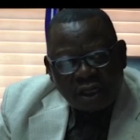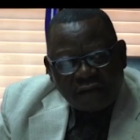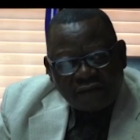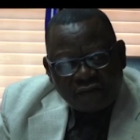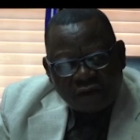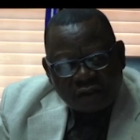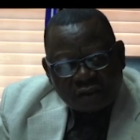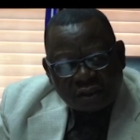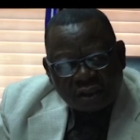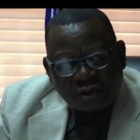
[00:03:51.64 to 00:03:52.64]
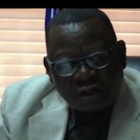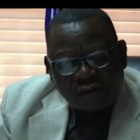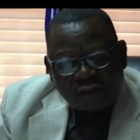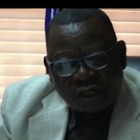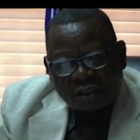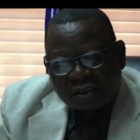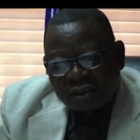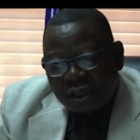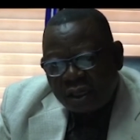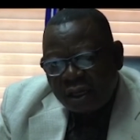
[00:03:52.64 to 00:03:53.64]
invoice. In other words,
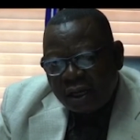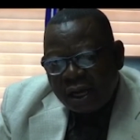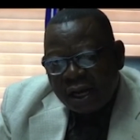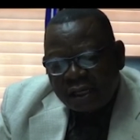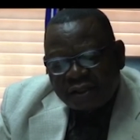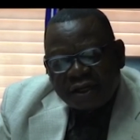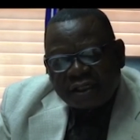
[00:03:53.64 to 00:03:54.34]
3